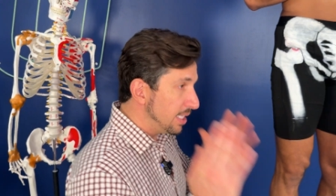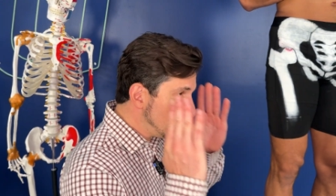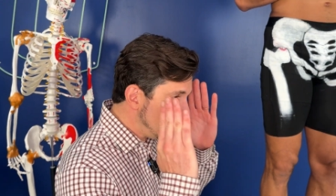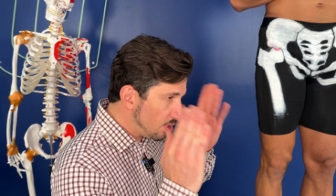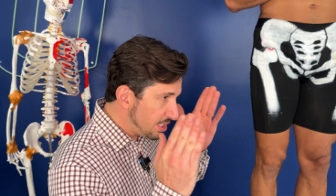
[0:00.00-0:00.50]

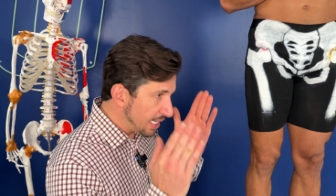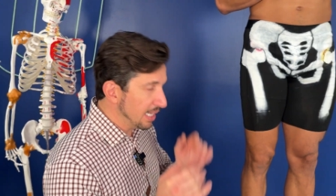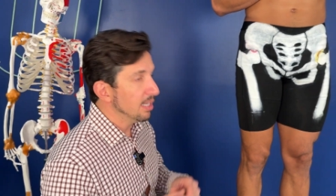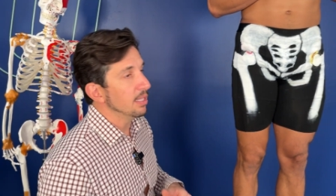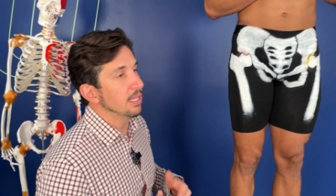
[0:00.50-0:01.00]
things you
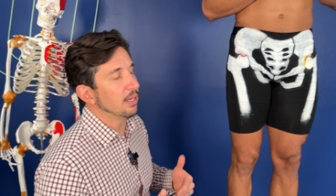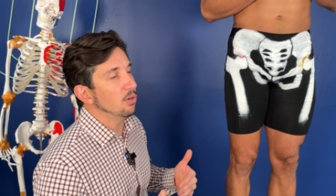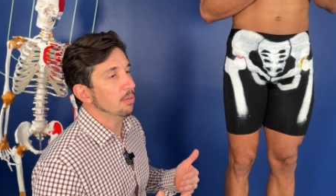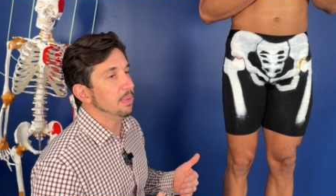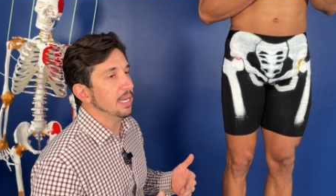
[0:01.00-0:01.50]
see that
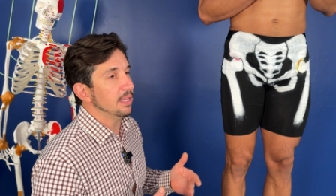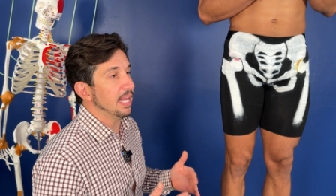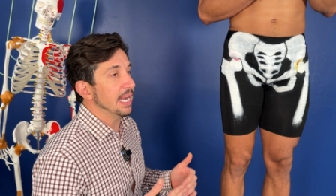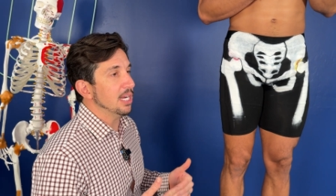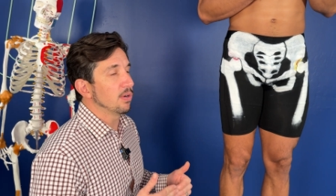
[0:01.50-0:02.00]
could be
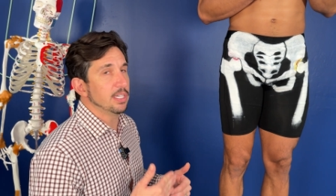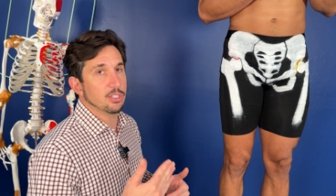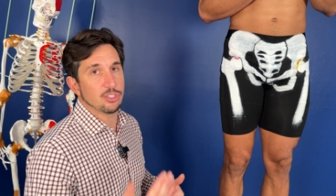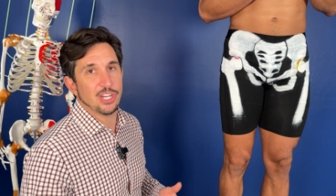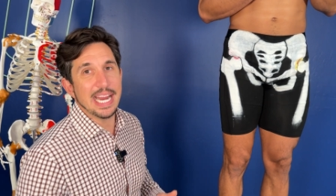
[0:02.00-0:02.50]
that increase
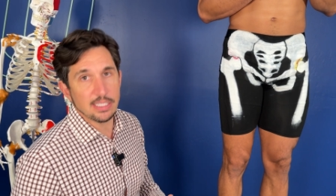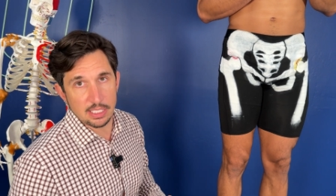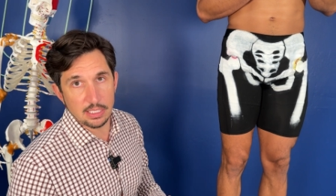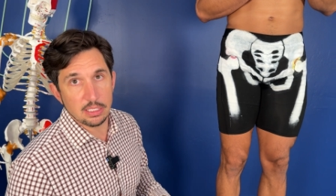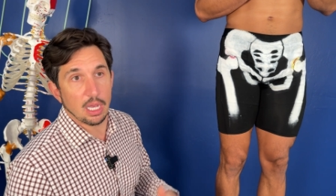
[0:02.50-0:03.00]
your
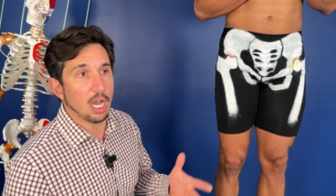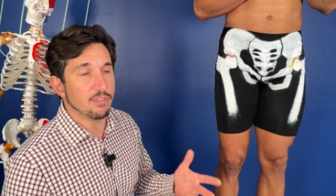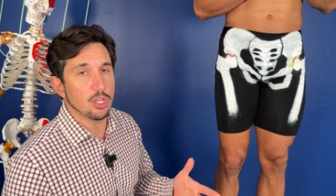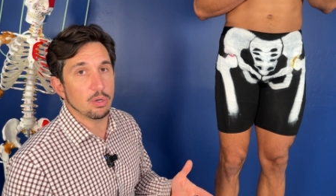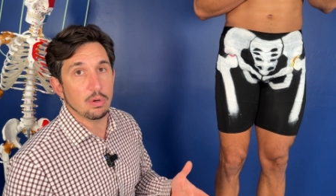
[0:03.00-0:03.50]
chances of
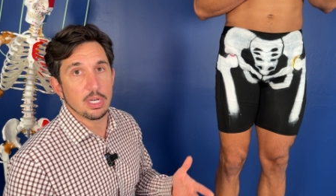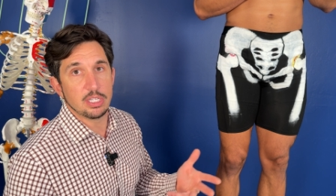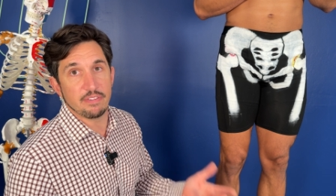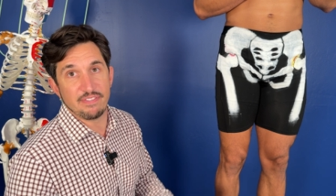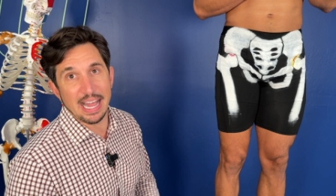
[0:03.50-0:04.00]
you
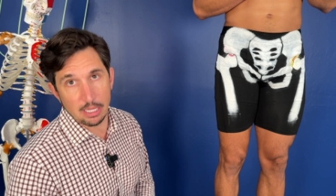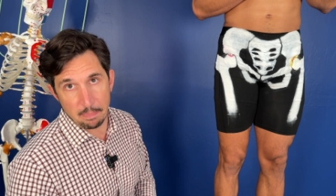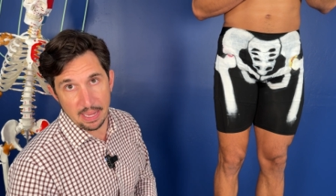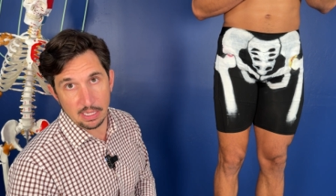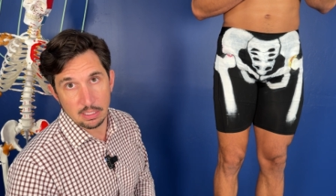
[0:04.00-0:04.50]

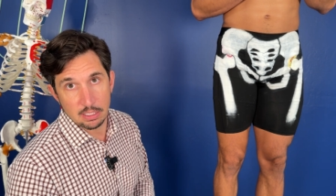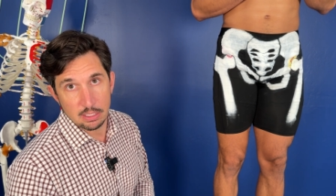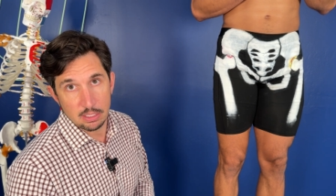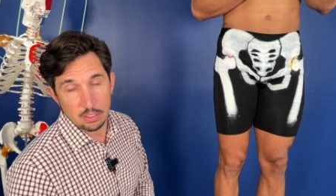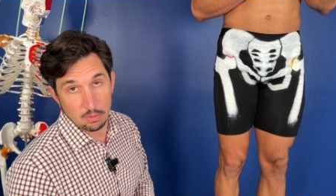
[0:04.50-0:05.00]
developing
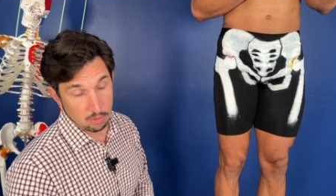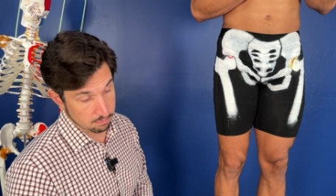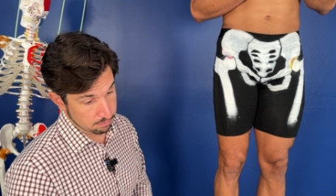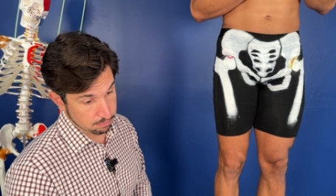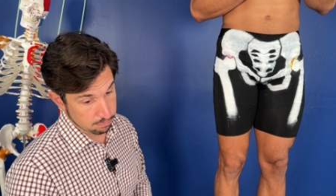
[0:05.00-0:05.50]
or
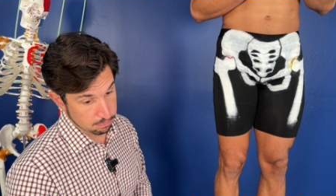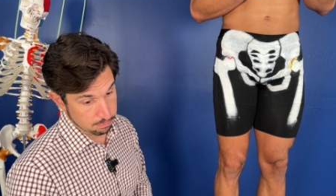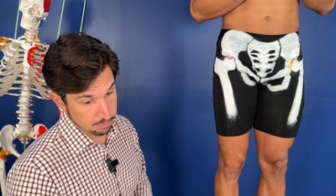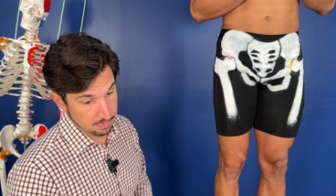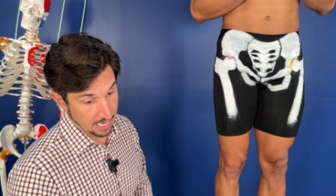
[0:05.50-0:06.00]

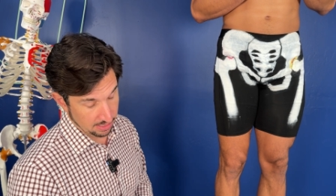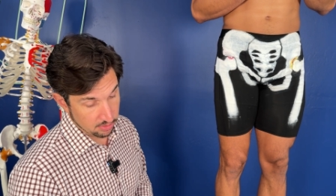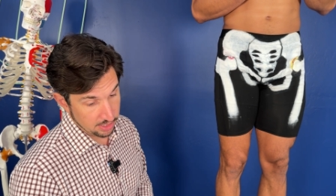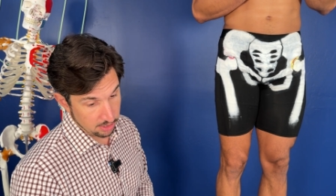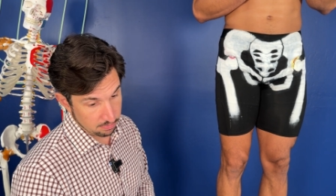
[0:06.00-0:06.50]
yeah,
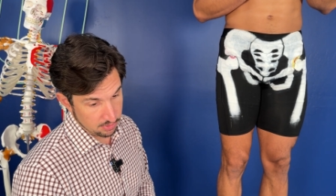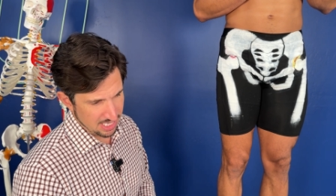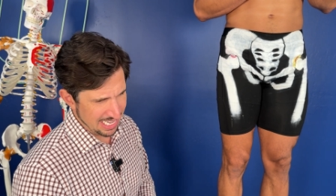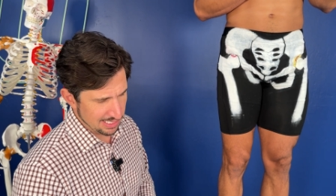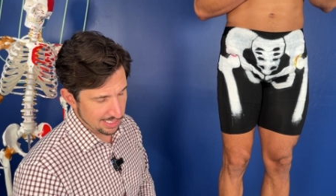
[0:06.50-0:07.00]
increase your
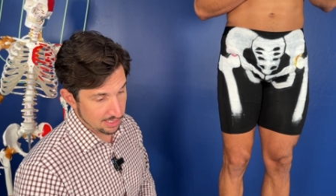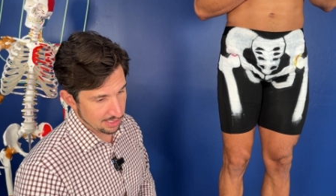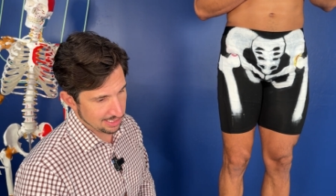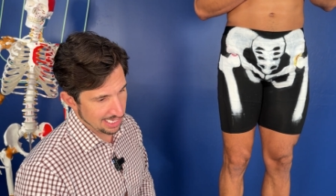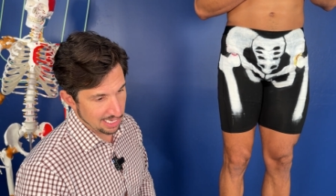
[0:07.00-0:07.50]
chances.
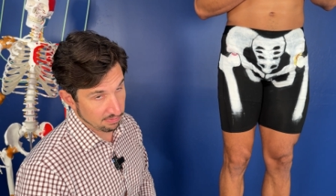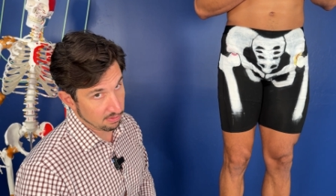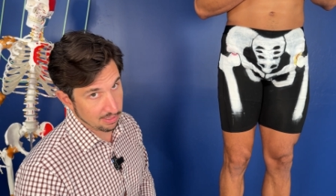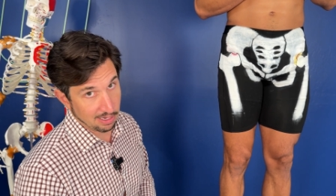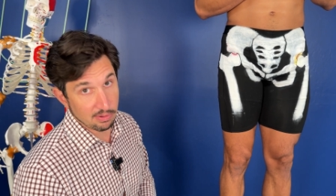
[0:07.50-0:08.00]
It's kind of
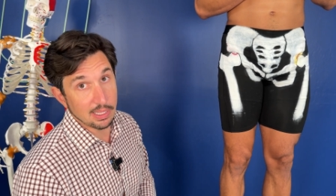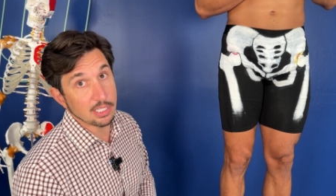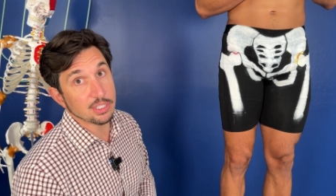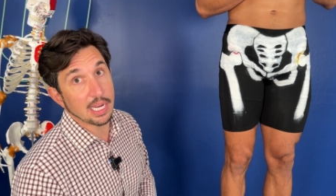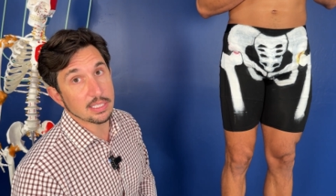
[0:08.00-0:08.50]
not really a
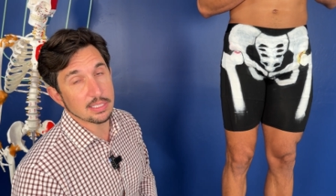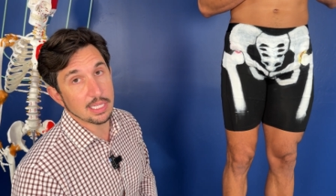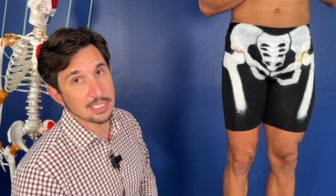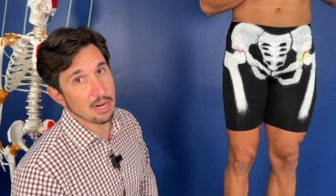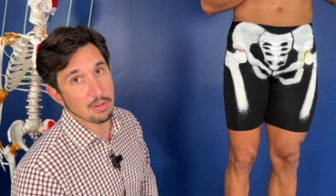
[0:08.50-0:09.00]
chance.
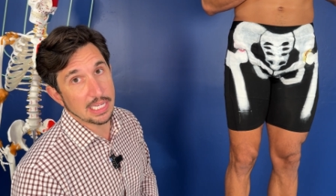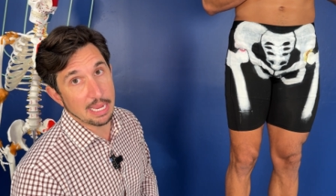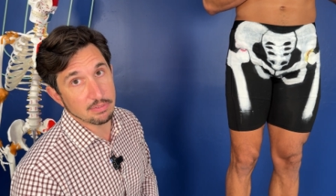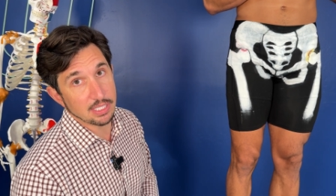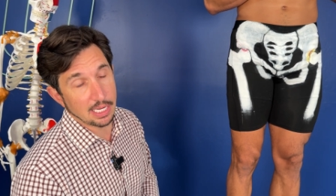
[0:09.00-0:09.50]
It's not really a
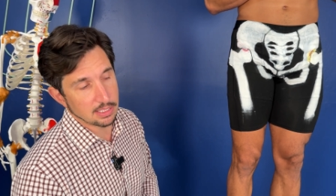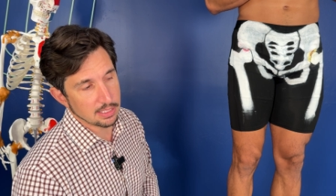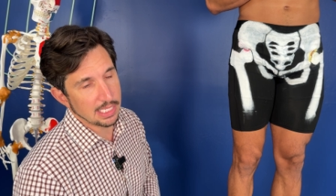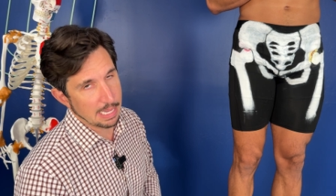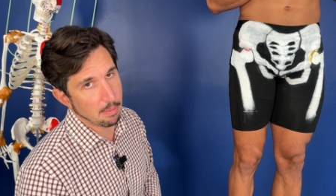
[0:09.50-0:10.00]
game of chance.
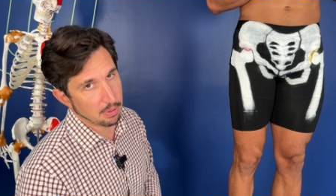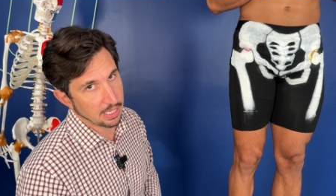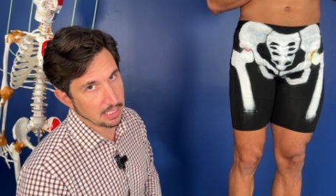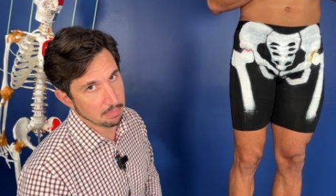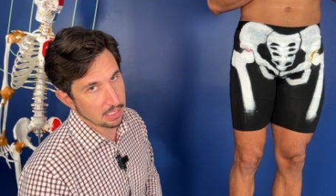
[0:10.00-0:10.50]
It's a game of
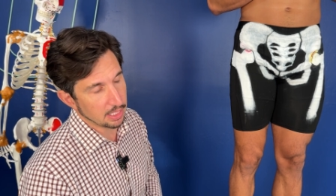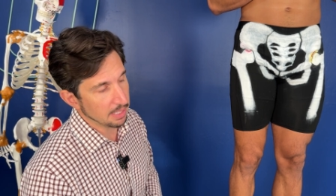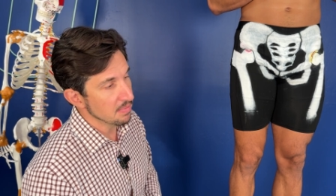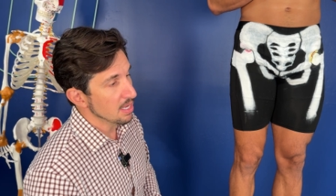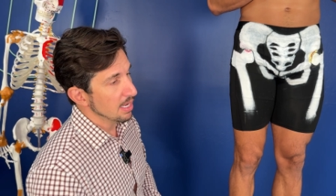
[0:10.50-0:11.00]
predictability.
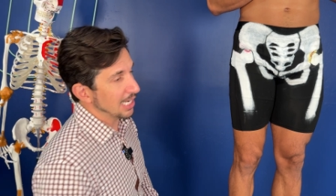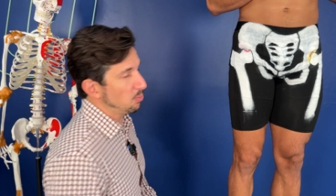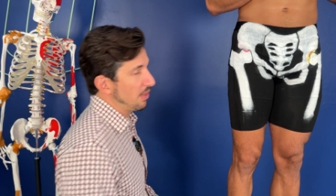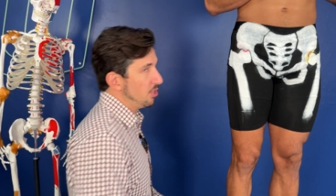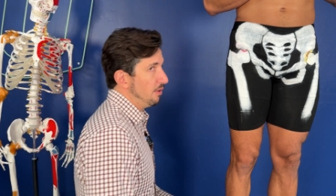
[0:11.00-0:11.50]
It's
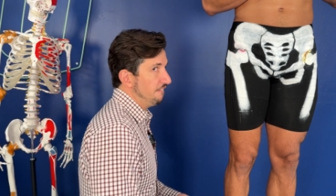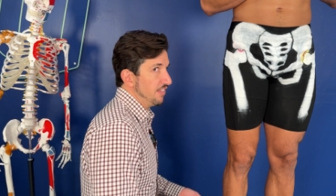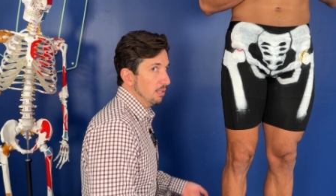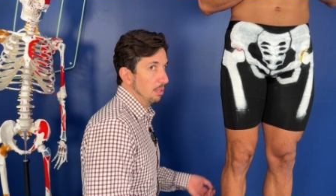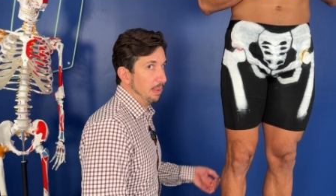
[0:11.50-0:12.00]
whether you
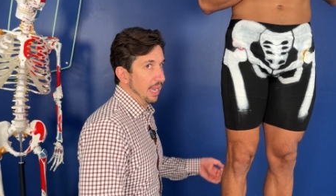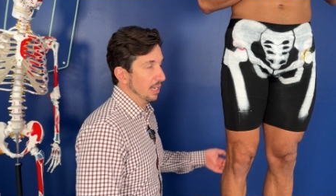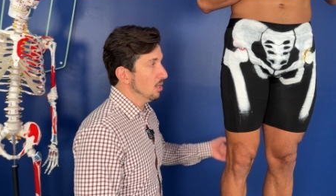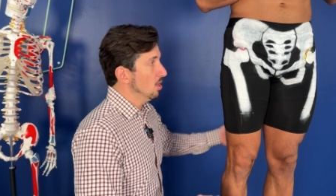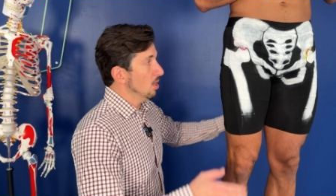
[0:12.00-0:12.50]
feel the
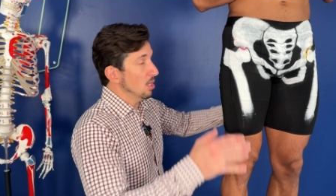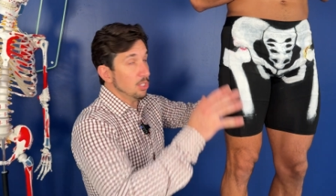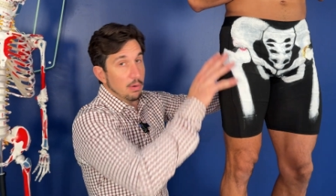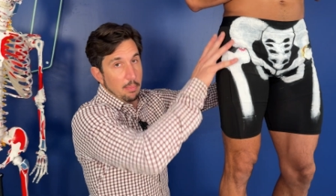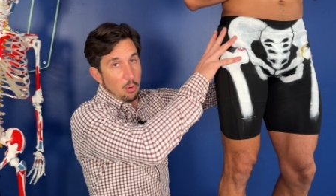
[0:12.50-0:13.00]
pain.
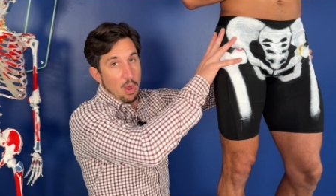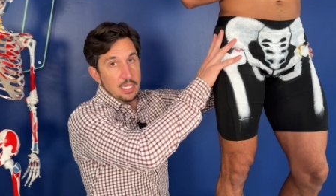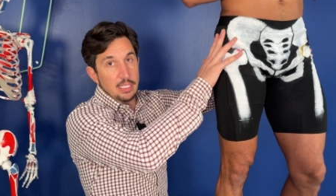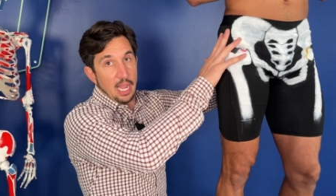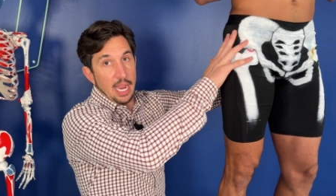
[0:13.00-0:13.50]
So number one
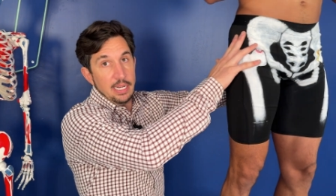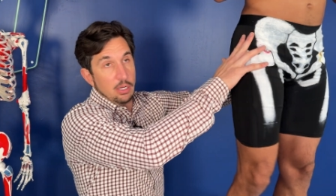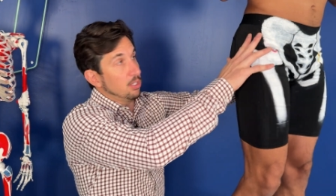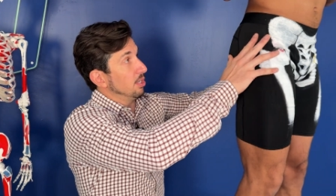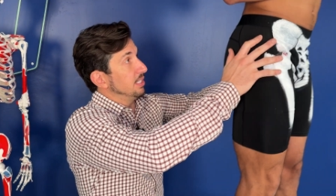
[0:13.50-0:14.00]
sign,
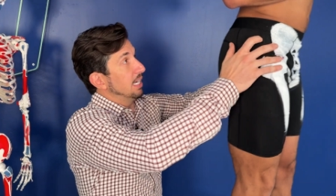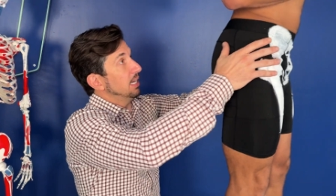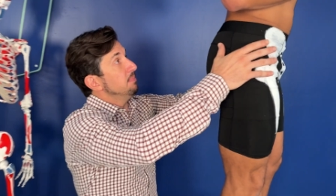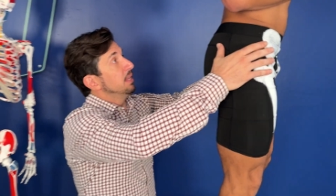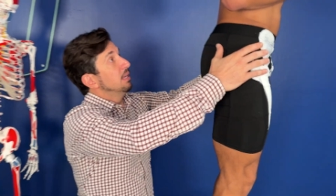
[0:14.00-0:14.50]
go and turn your side
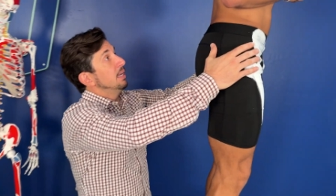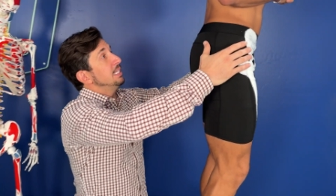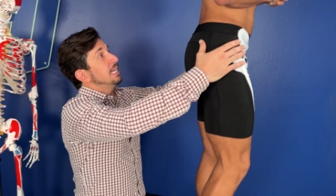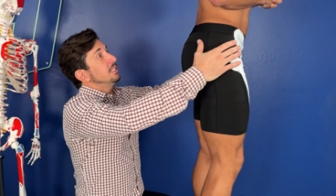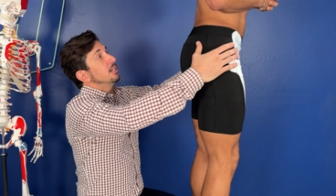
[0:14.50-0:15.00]
tight,
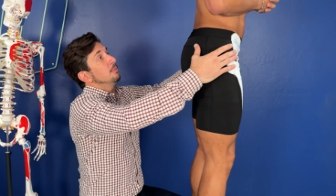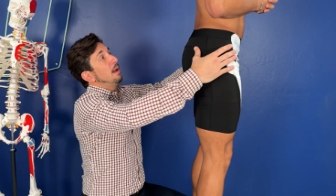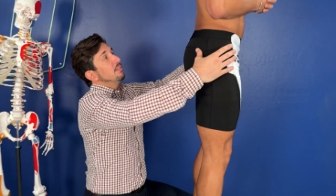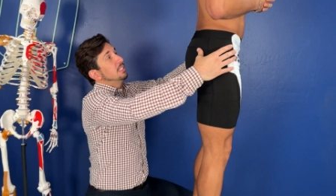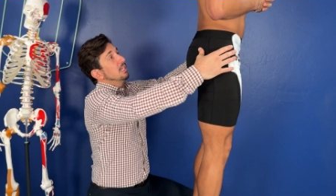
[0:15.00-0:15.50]
is the anterior pelvic